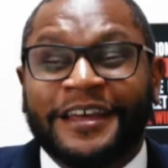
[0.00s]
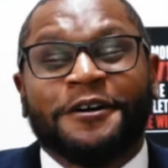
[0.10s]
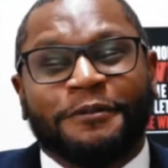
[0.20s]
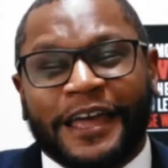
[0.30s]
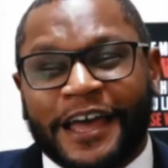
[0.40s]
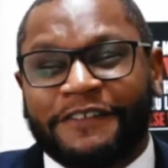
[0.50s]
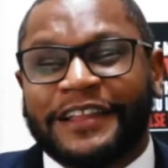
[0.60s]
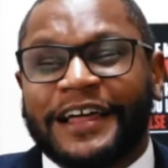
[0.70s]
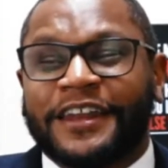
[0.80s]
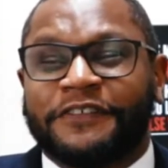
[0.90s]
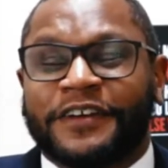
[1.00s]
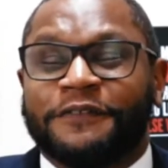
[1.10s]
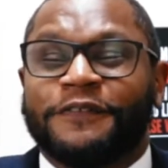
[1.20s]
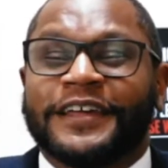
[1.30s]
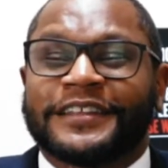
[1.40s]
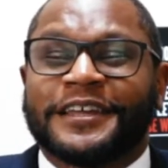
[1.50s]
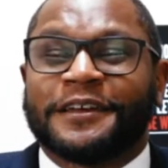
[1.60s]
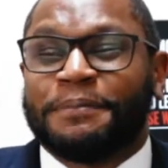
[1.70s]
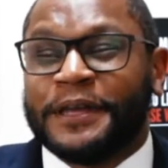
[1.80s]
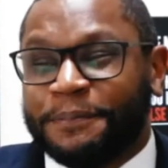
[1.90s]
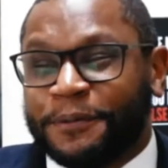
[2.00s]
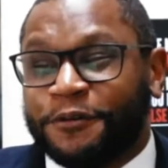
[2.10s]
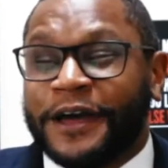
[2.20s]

We have a lot of conflicting people,